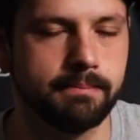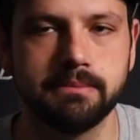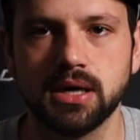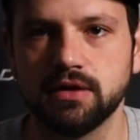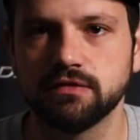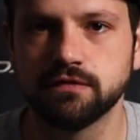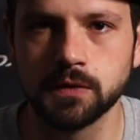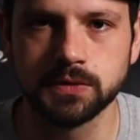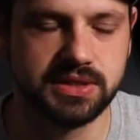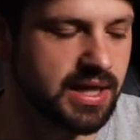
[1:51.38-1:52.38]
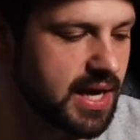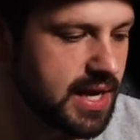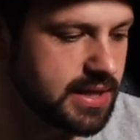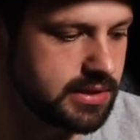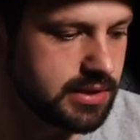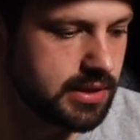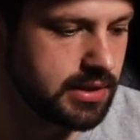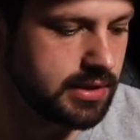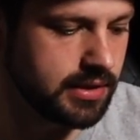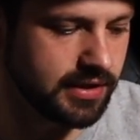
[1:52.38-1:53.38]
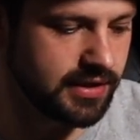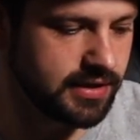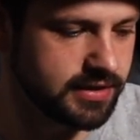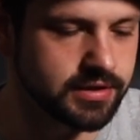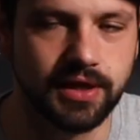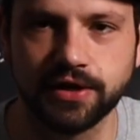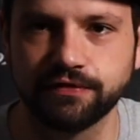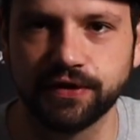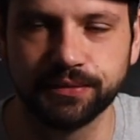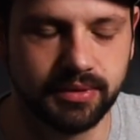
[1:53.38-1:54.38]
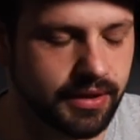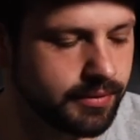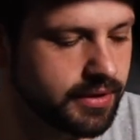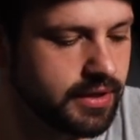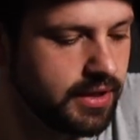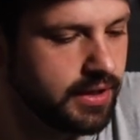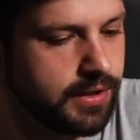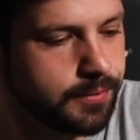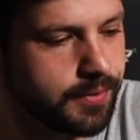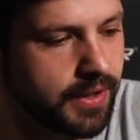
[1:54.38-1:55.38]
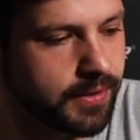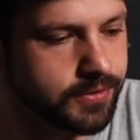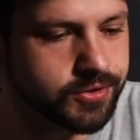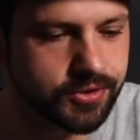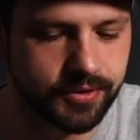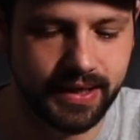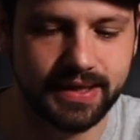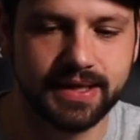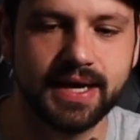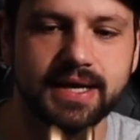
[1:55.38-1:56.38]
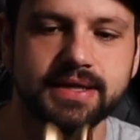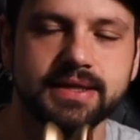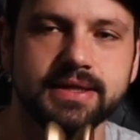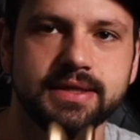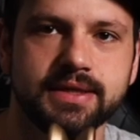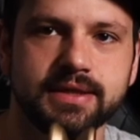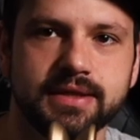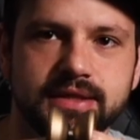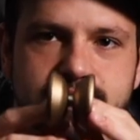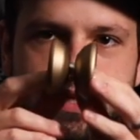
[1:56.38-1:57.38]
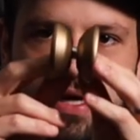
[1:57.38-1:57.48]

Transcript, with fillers: but full size, and it's a lot of fun to play with. We also had gotten this